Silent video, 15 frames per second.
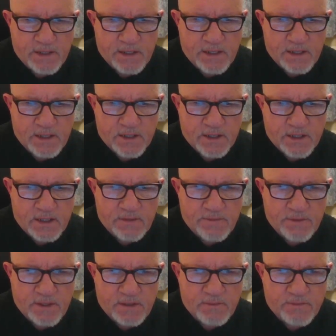That's it.
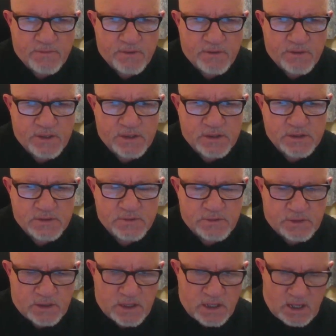And we've gone into
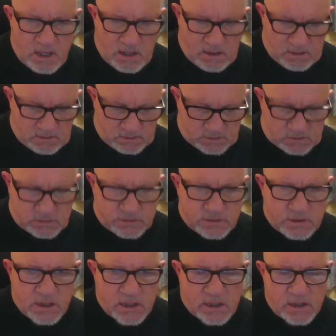
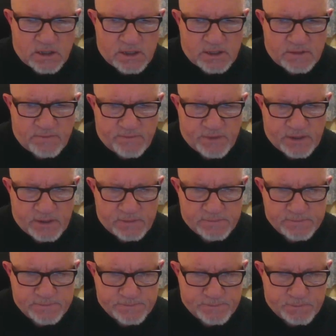a kind of
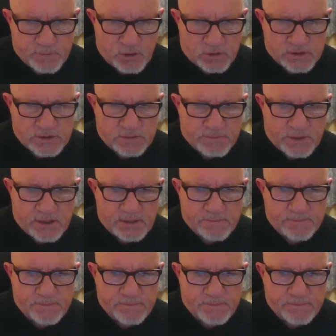Roxy bind.